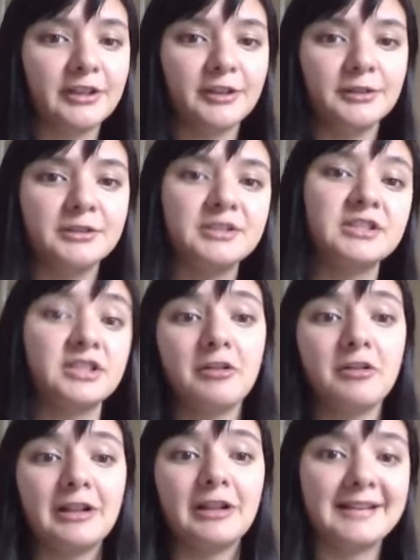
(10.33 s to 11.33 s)
those
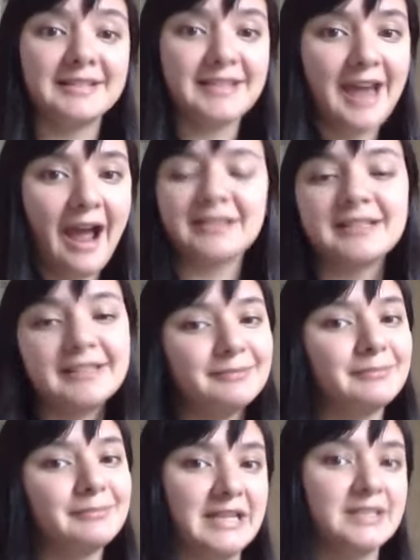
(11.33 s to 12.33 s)
generalized acid
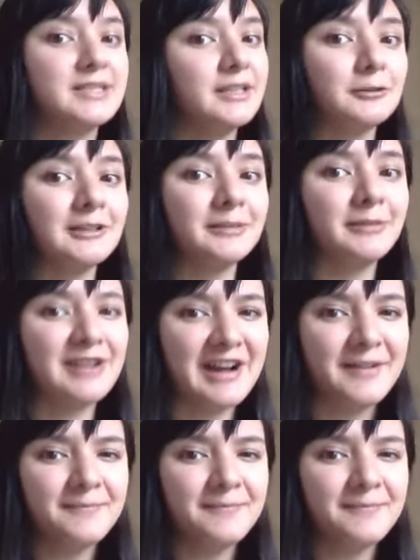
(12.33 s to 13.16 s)
and base equilibria.